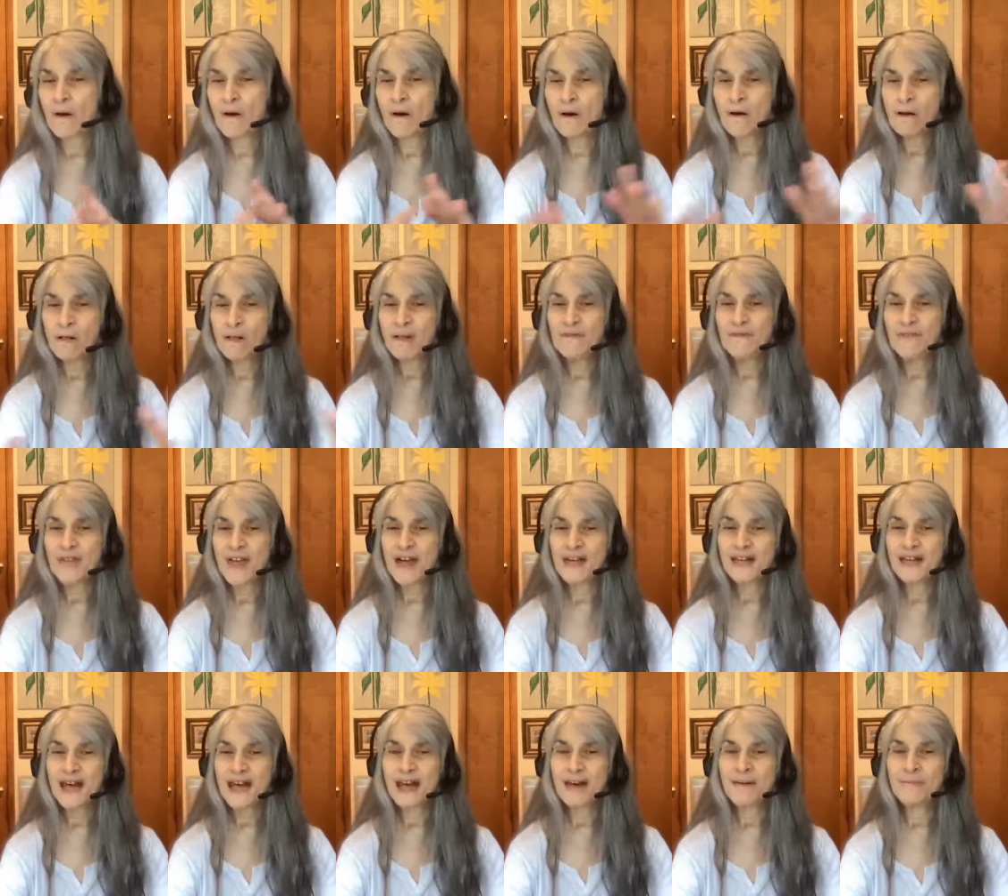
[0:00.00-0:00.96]
All of
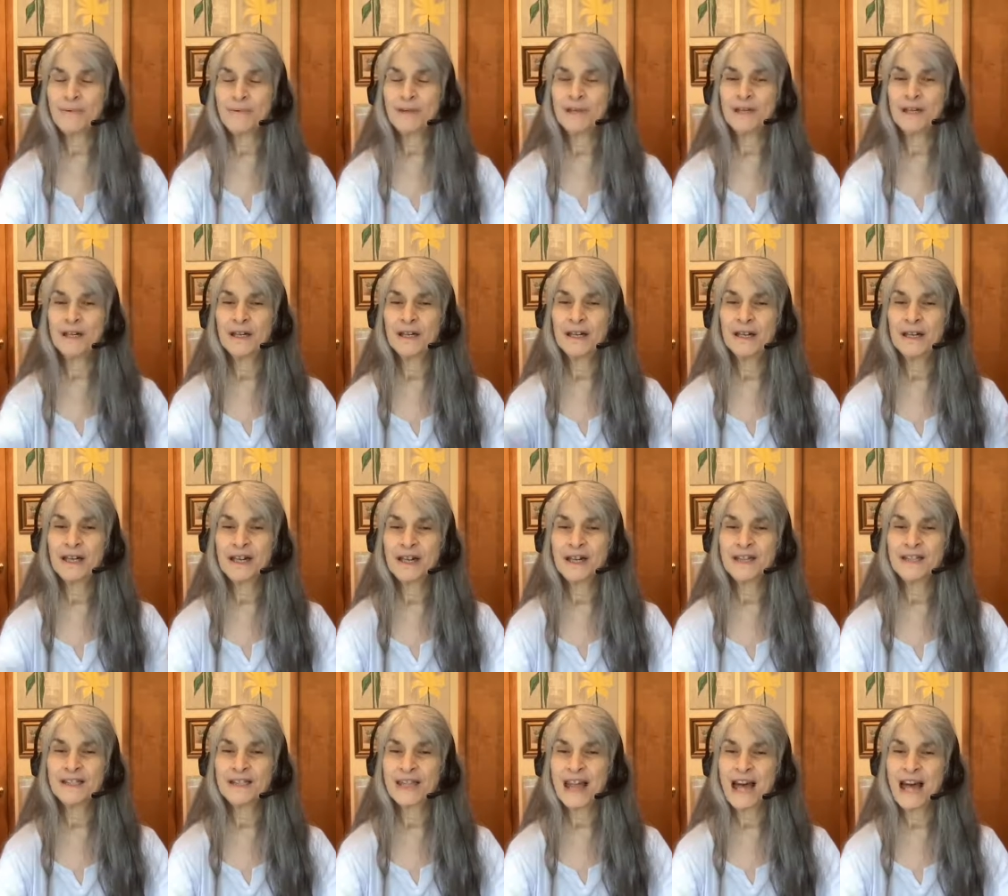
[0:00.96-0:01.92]
that happened
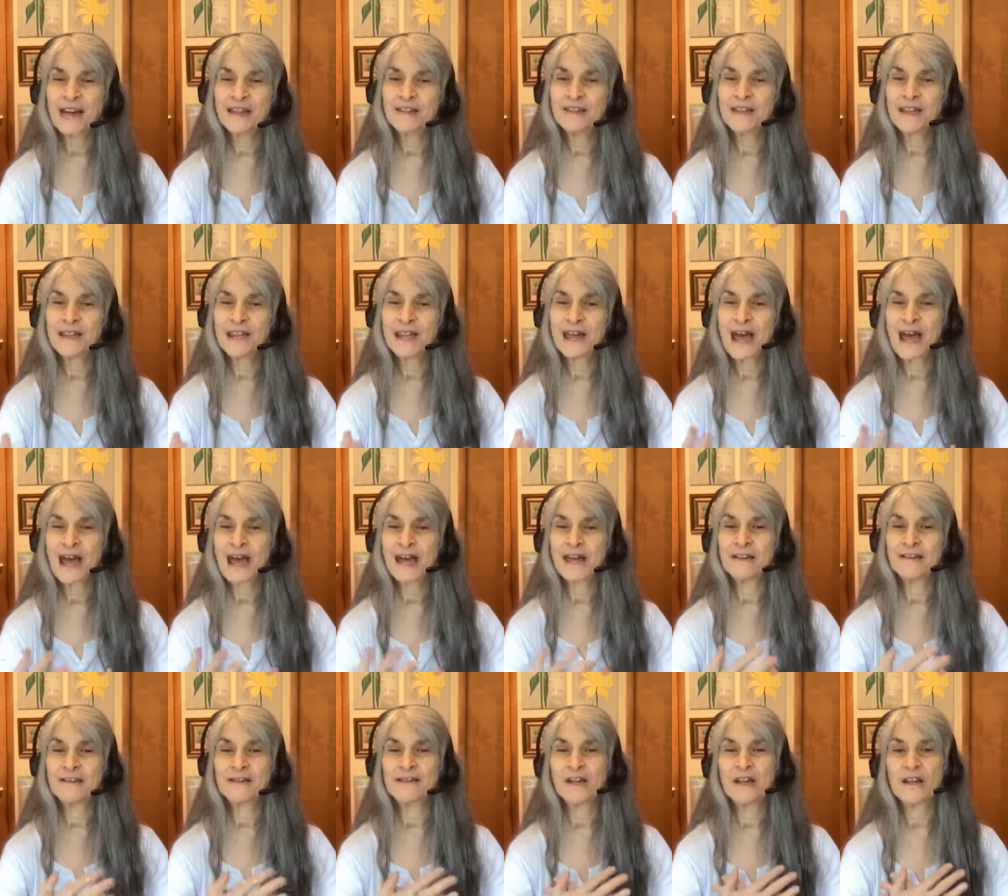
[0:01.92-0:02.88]
exactly
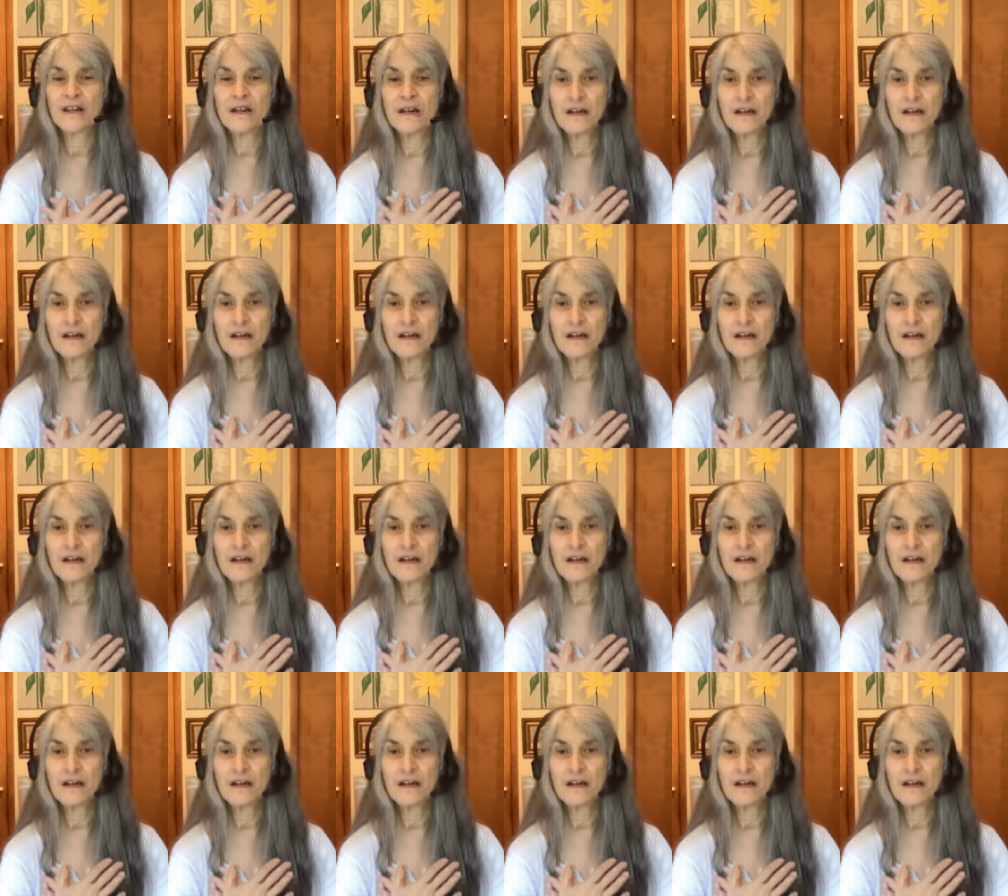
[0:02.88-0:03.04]
as